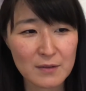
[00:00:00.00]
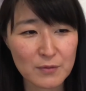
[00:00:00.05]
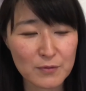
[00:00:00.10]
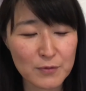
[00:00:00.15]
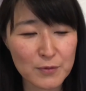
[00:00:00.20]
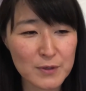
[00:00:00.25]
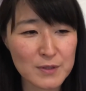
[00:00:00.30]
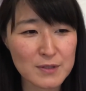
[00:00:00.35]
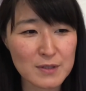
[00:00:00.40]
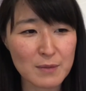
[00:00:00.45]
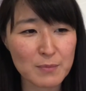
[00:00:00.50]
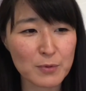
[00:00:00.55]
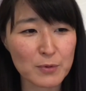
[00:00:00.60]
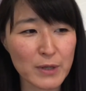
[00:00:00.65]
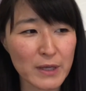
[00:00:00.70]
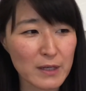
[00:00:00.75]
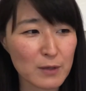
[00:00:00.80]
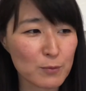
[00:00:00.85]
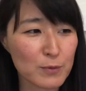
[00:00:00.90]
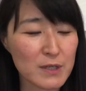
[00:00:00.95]
for example,
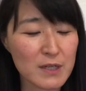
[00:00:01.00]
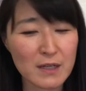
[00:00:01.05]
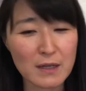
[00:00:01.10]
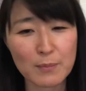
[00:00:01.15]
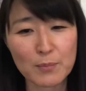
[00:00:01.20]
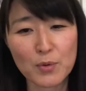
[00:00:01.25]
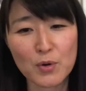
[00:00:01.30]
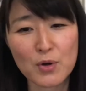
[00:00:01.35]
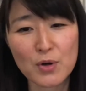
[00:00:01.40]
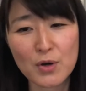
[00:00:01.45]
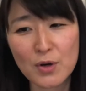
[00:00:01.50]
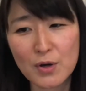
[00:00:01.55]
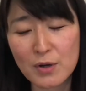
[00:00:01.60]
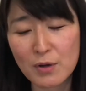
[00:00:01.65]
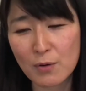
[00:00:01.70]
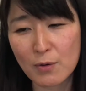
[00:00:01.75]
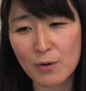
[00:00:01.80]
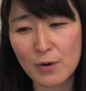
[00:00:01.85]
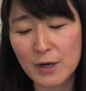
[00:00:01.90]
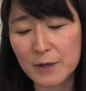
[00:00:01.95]
like reading a book
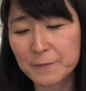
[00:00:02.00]
or